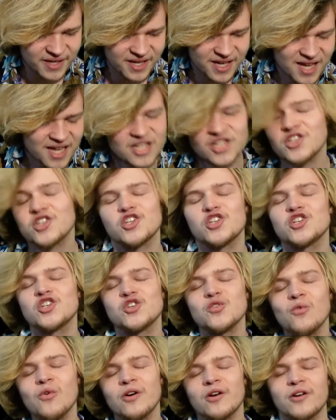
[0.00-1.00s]
it's
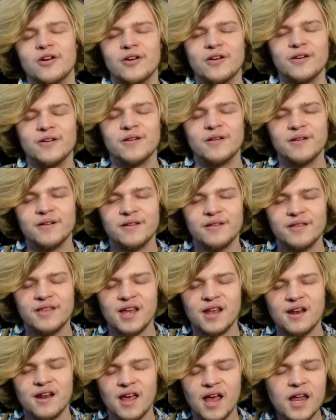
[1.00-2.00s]
shorter
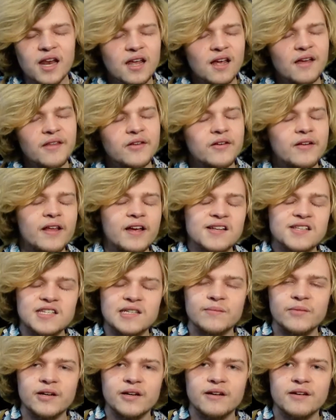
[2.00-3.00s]
than any other
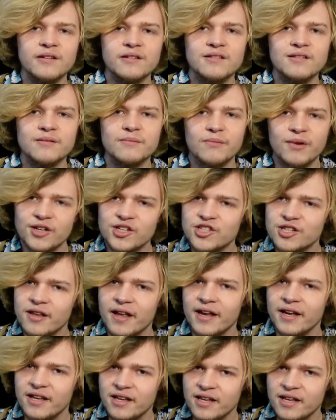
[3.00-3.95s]
lightsaber hilt, much like